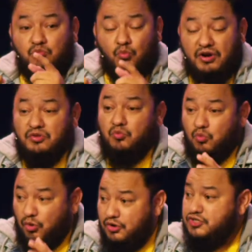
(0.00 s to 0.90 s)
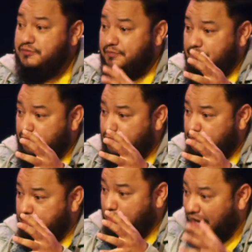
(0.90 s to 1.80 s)
one of the worst
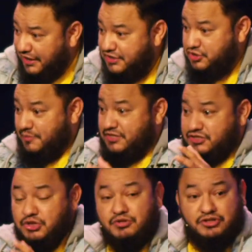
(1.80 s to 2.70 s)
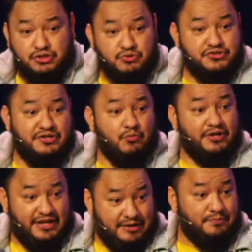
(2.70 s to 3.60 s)
punishments you can do to someone
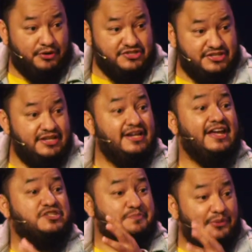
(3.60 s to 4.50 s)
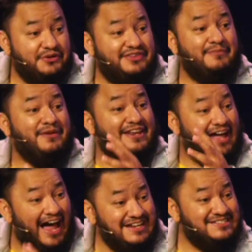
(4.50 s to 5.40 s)
in prison is put them in
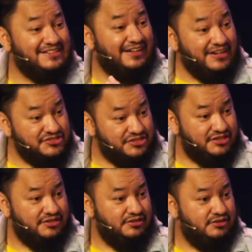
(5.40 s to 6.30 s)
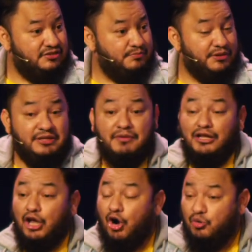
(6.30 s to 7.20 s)
isolation, put them
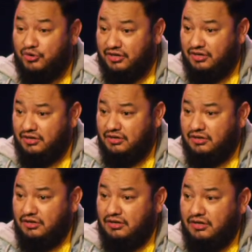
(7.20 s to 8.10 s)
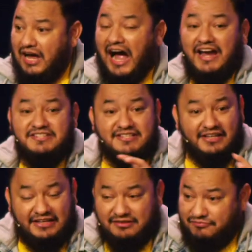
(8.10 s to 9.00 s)
alone.
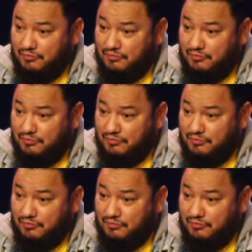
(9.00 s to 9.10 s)
Isolate them from